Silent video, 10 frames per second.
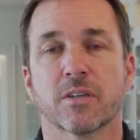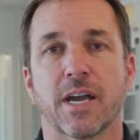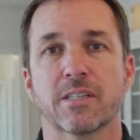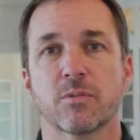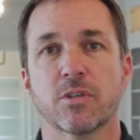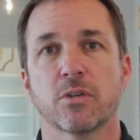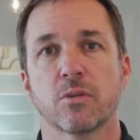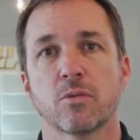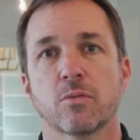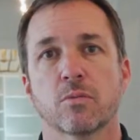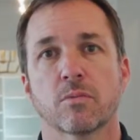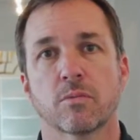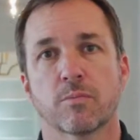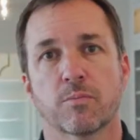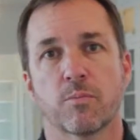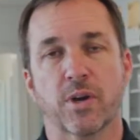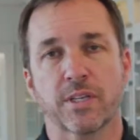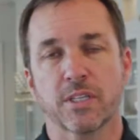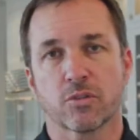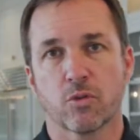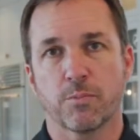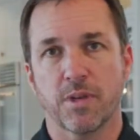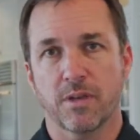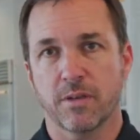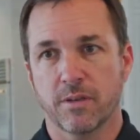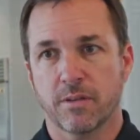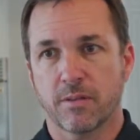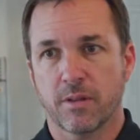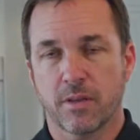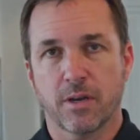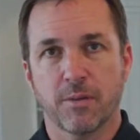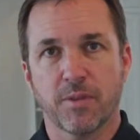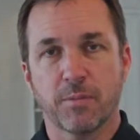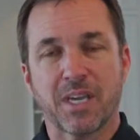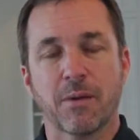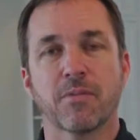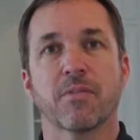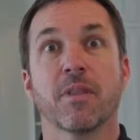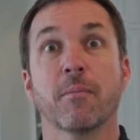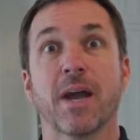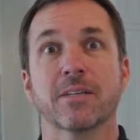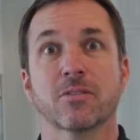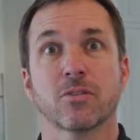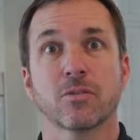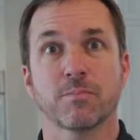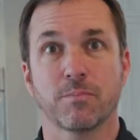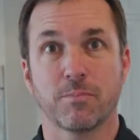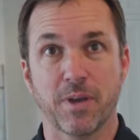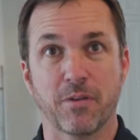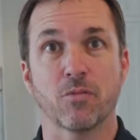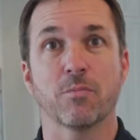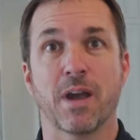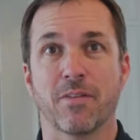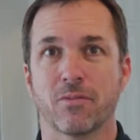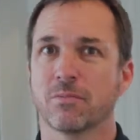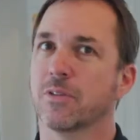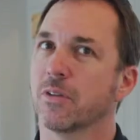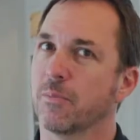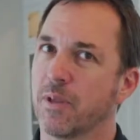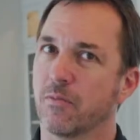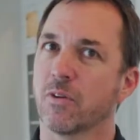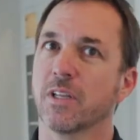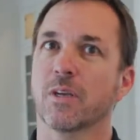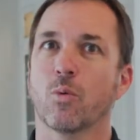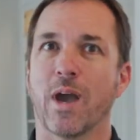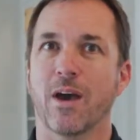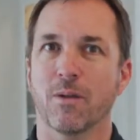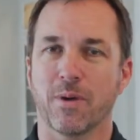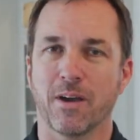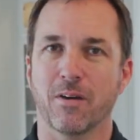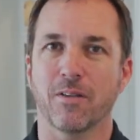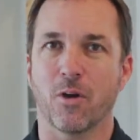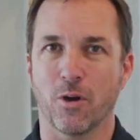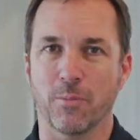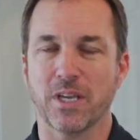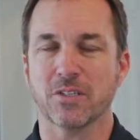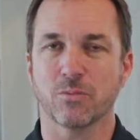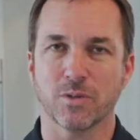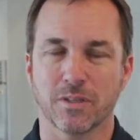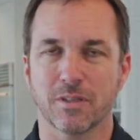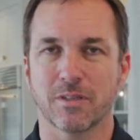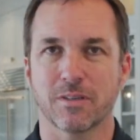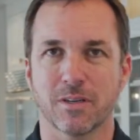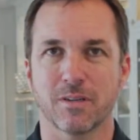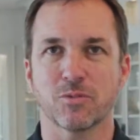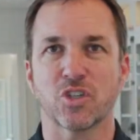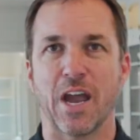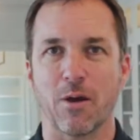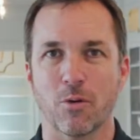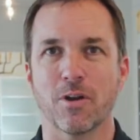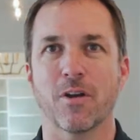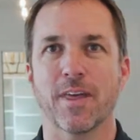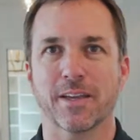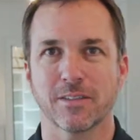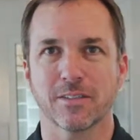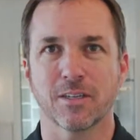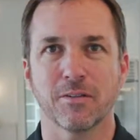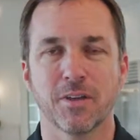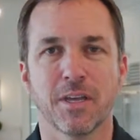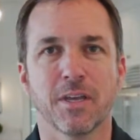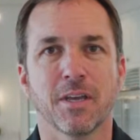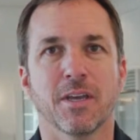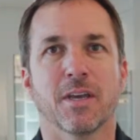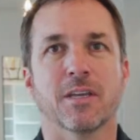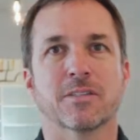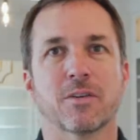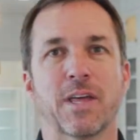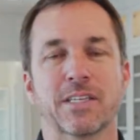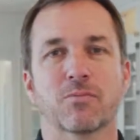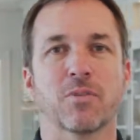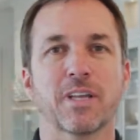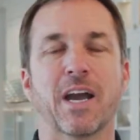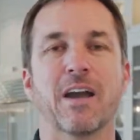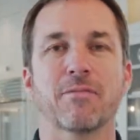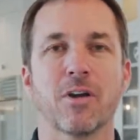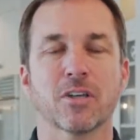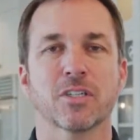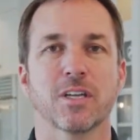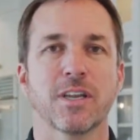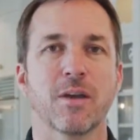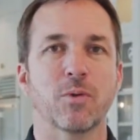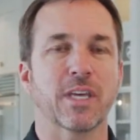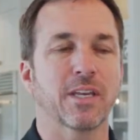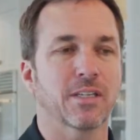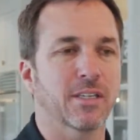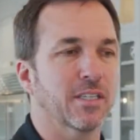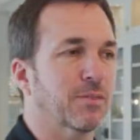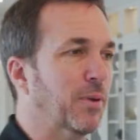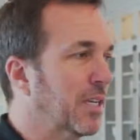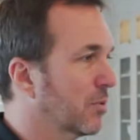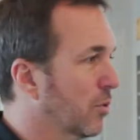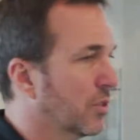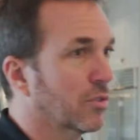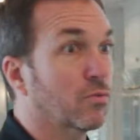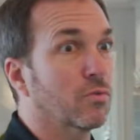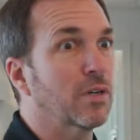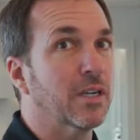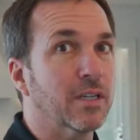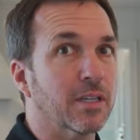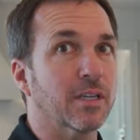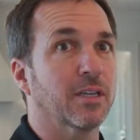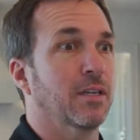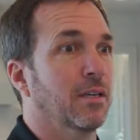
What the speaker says: guys, when you bring this group in, they'll be coming from the master bedroom, bathroom, so they've been really wowed by all the automation with the shower and all that good stuff. And so that's really high function. And then we get into this space, which is really